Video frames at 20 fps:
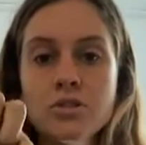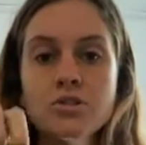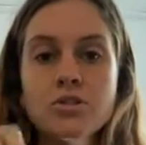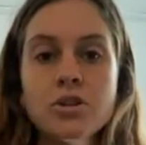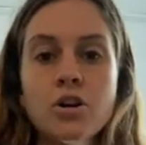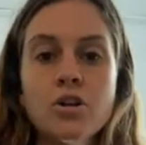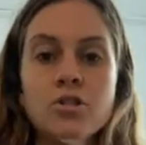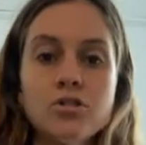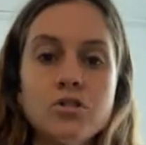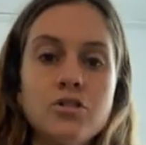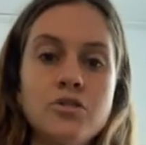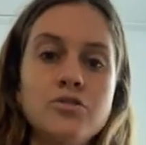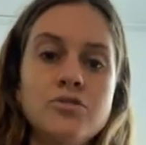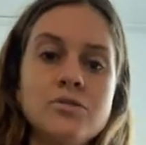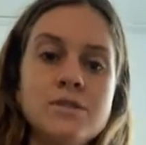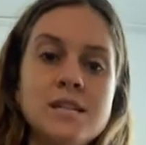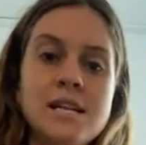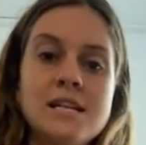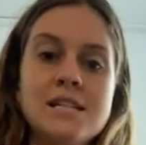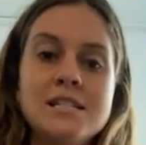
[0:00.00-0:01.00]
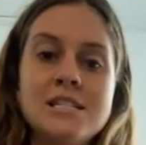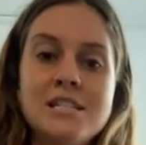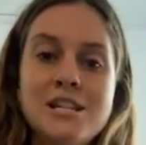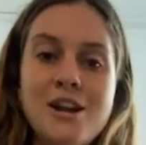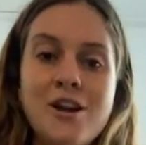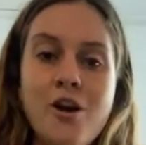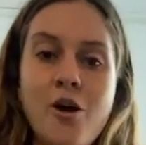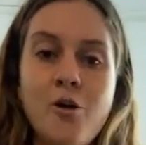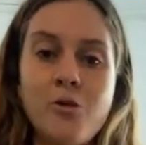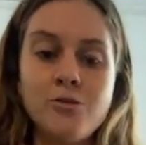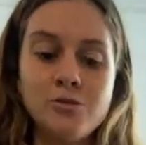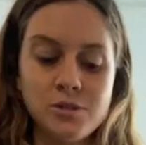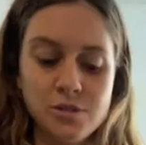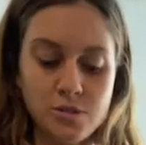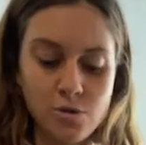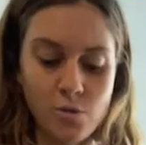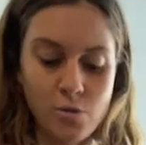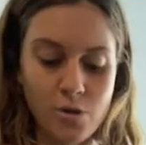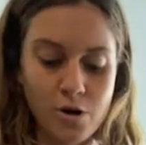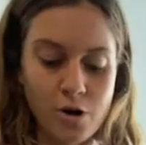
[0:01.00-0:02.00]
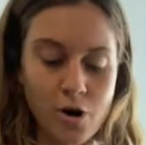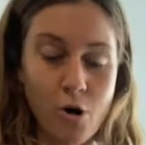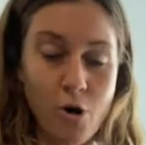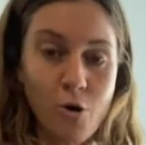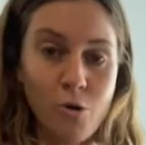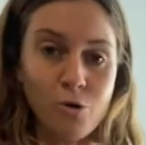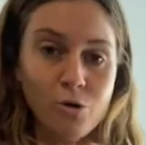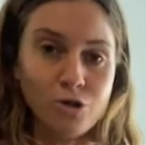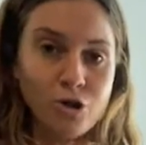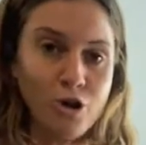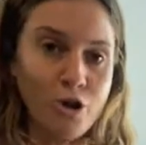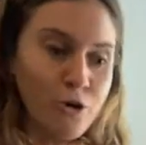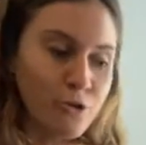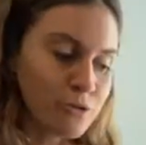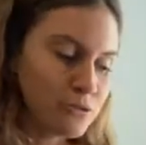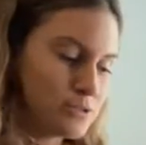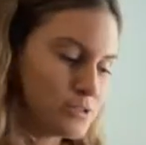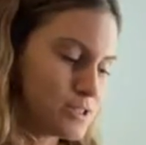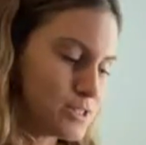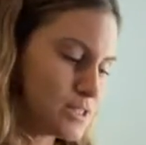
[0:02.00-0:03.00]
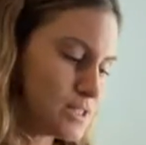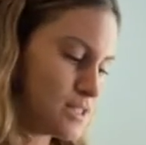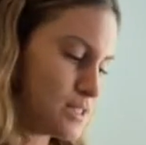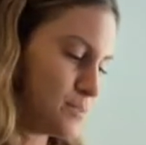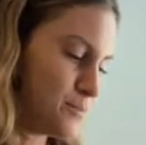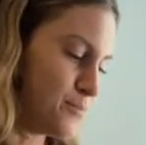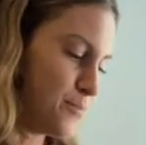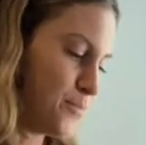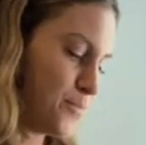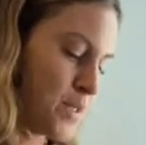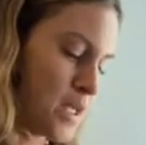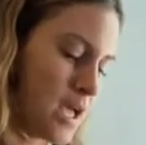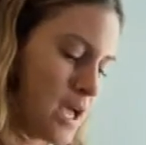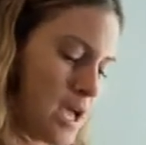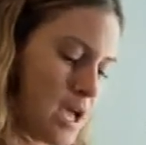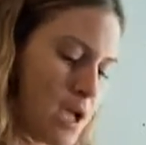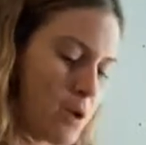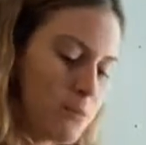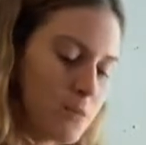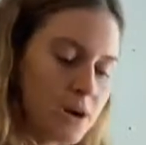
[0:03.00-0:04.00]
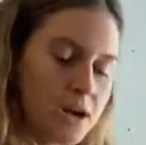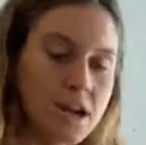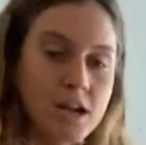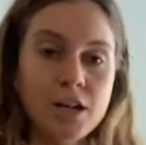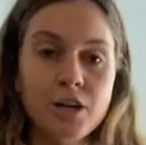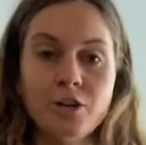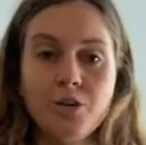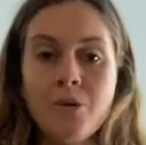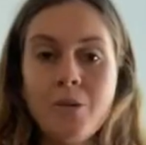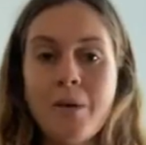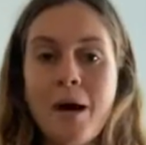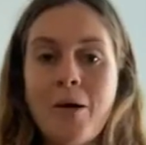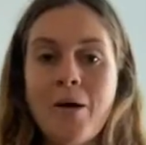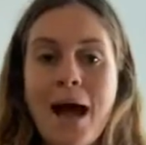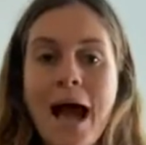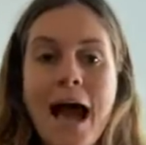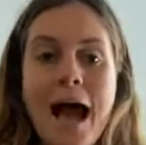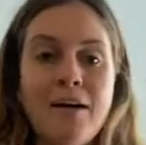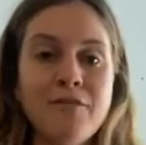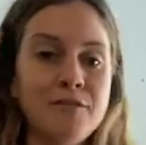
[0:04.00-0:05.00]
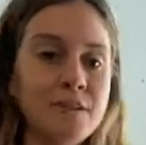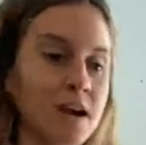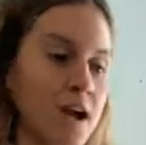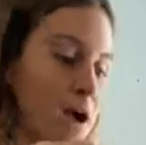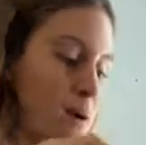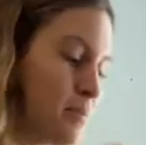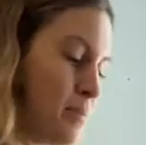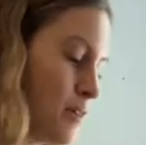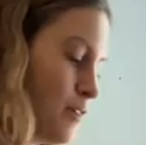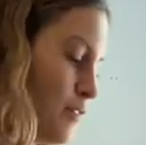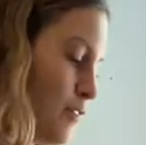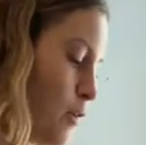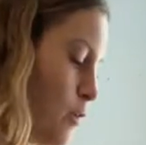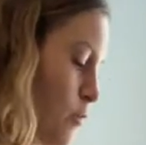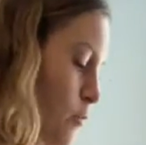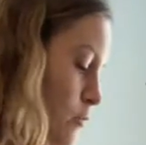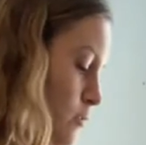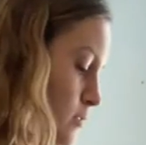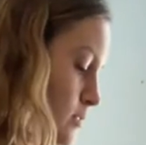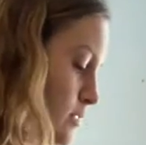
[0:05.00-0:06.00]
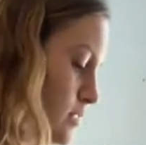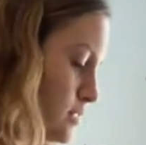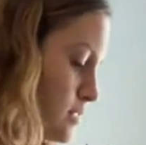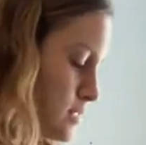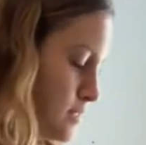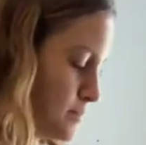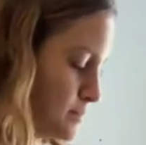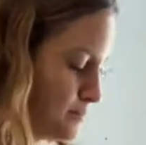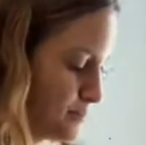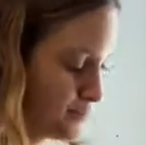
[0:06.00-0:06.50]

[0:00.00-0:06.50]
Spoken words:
You can also use instant oats or whole oats. And we're going to do about half a cup of oats.